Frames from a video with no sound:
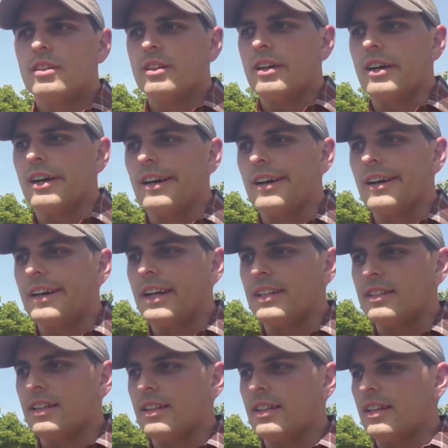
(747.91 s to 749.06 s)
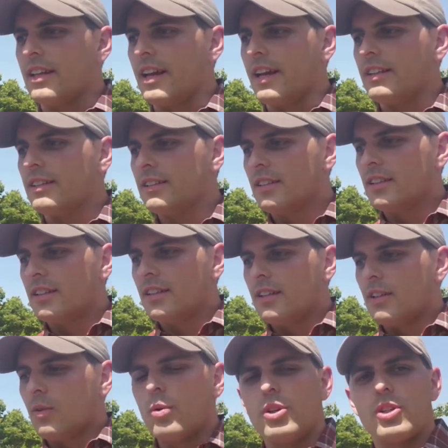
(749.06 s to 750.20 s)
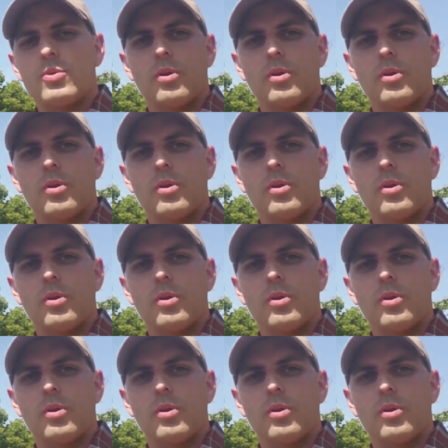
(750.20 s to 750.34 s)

And at the end of the day, we just